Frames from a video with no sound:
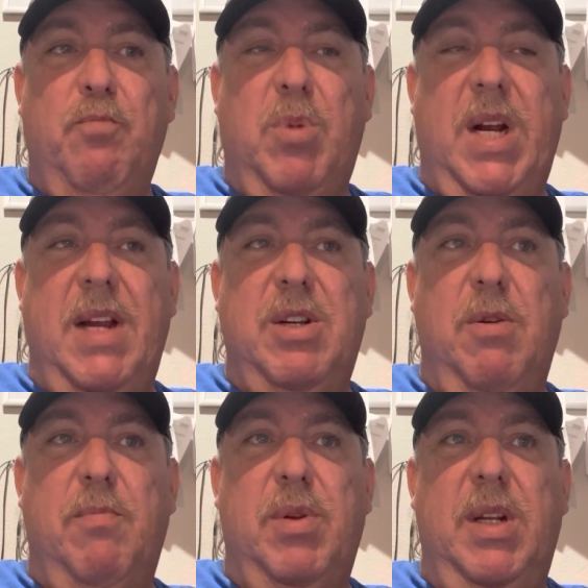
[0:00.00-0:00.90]
but I
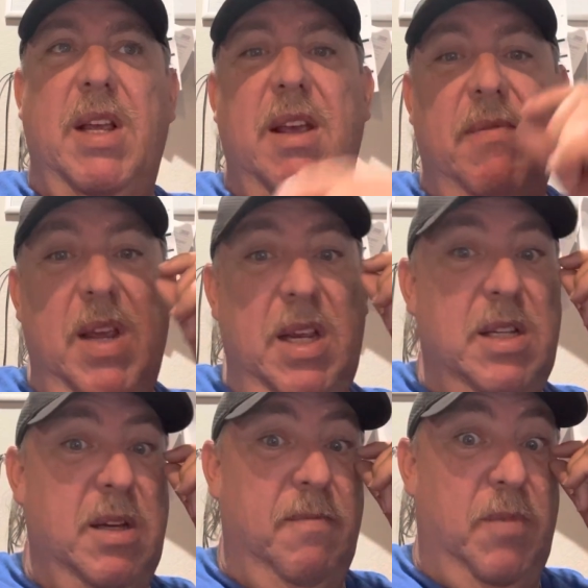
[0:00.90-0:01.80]
don't believe
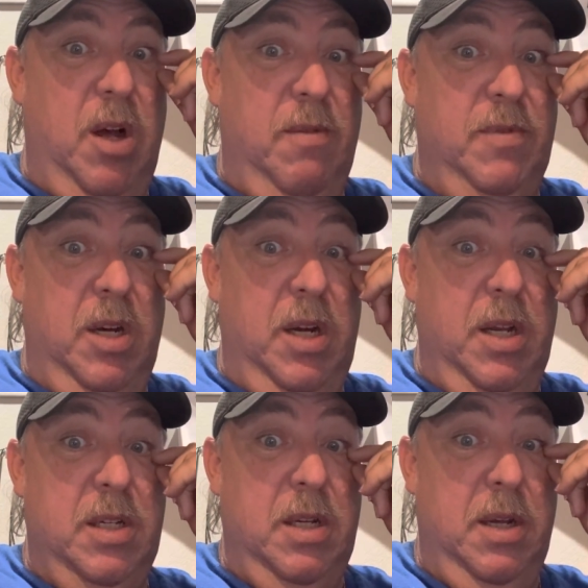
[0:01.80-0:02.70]
he's involved in this.